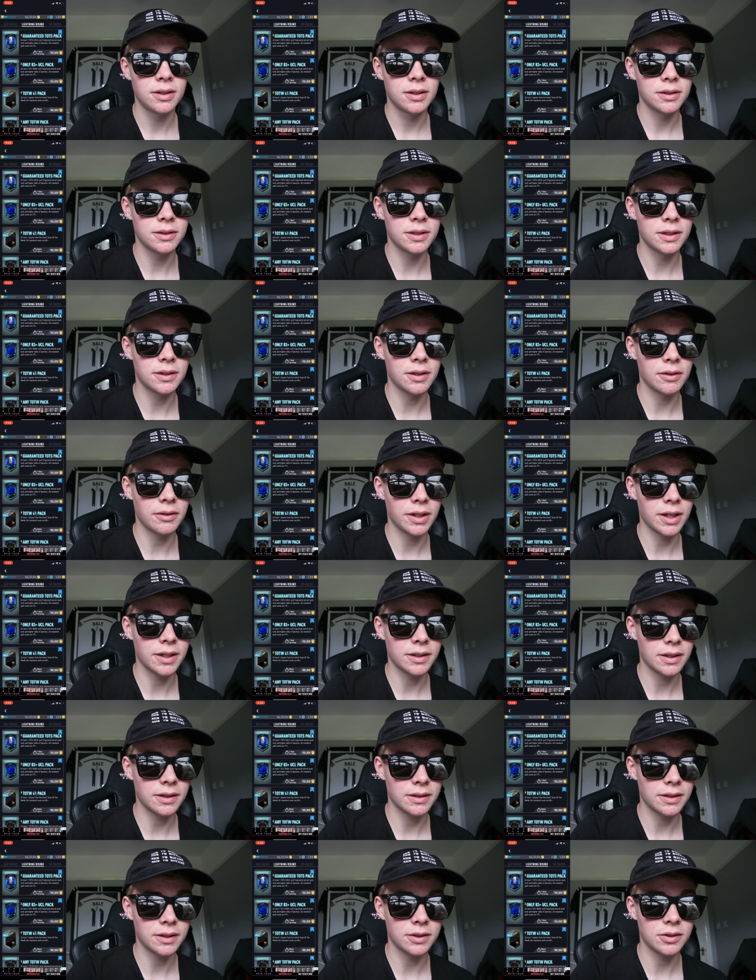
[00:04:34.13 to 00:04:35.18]
Because this only
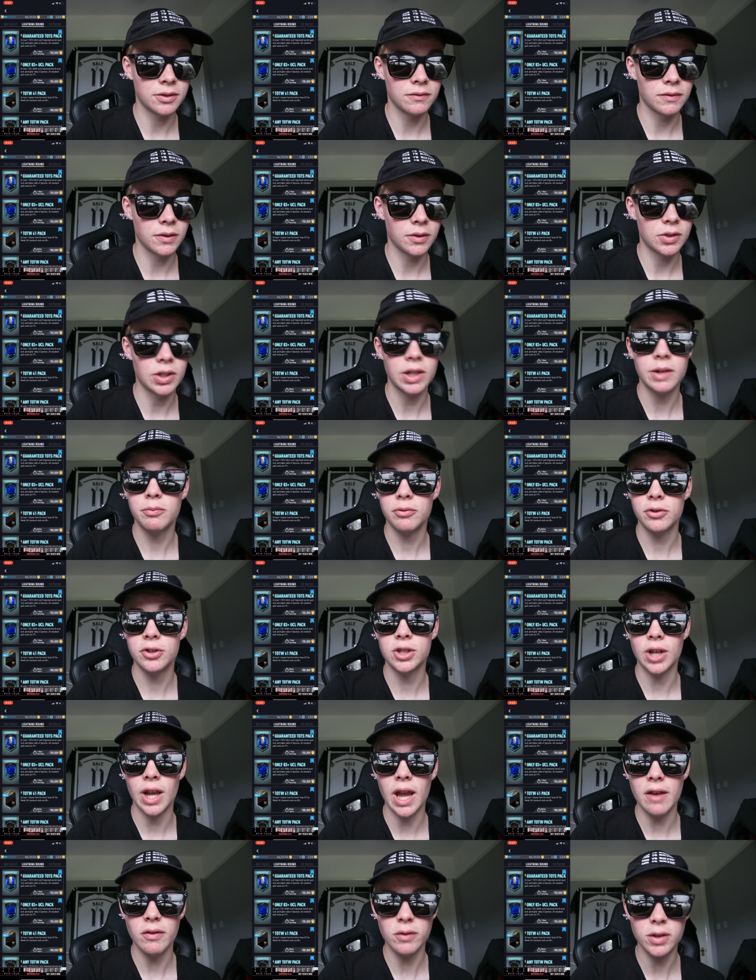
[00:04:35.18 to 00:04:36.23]
gets like 600 views. And I
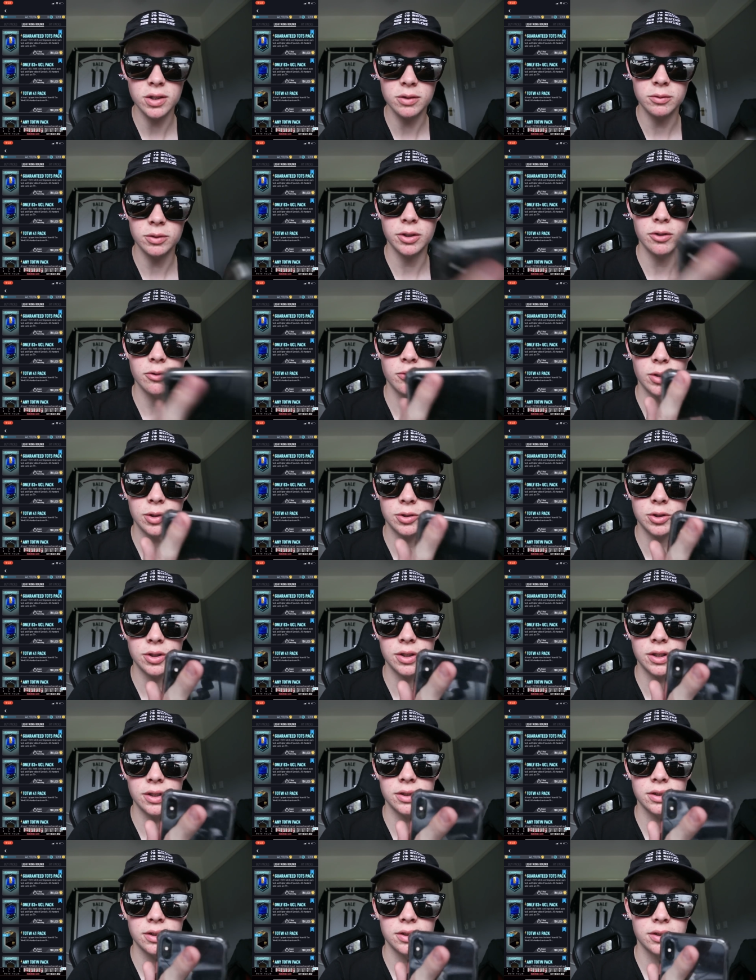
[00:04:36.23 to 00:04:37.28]
appreciate every single one of you watching
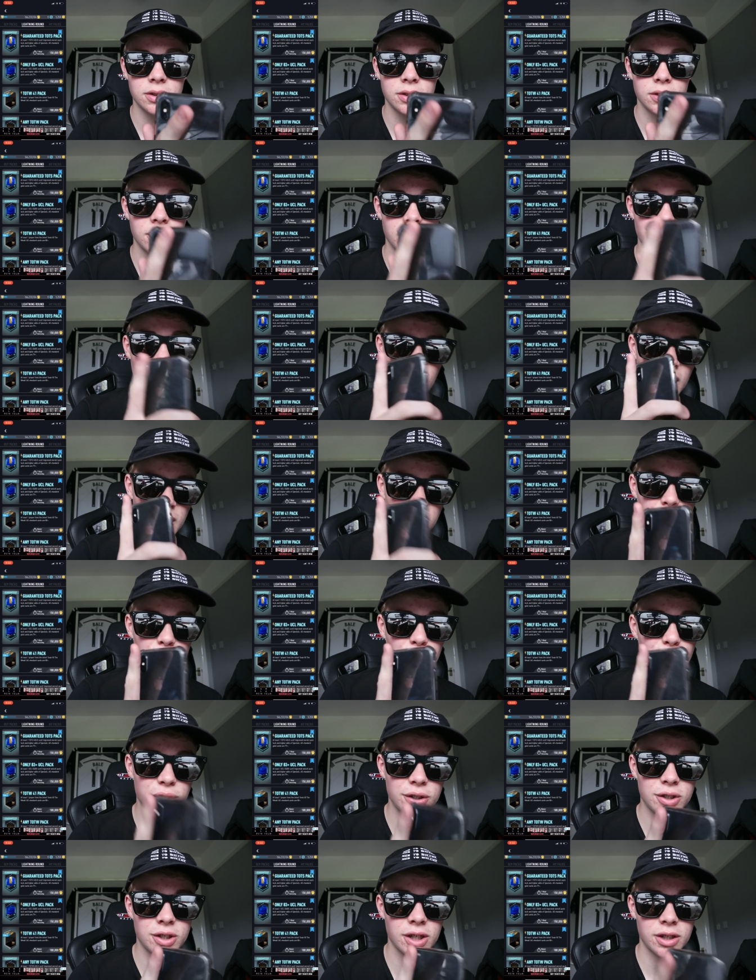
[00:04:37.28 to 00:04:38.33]
this. I
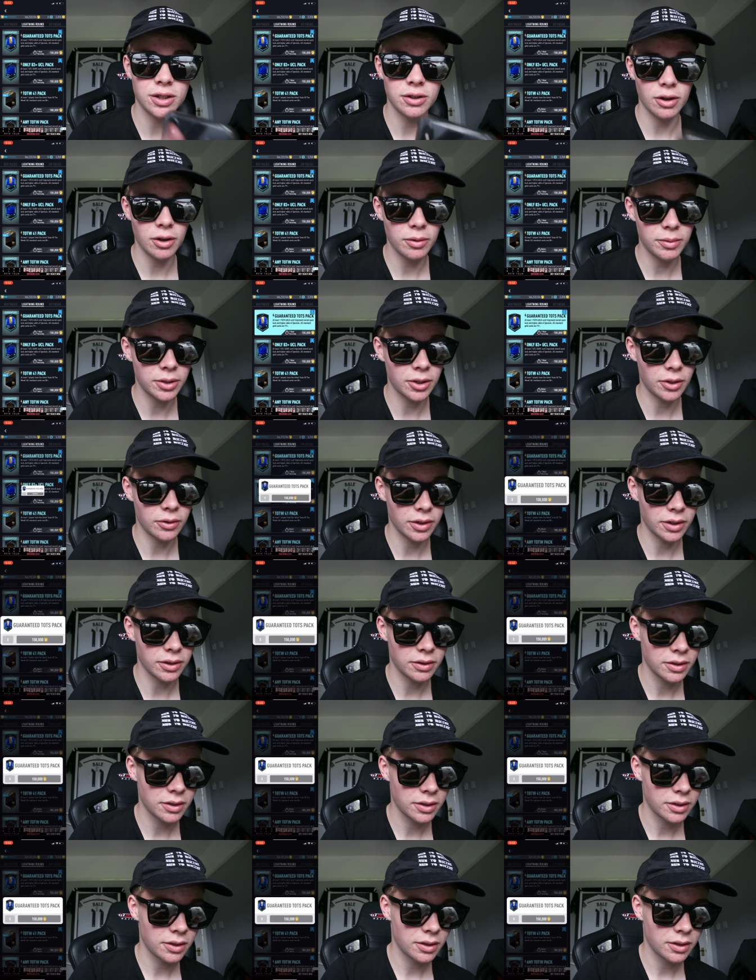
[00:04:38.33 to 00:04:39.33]
appreciate you. I hope you know that.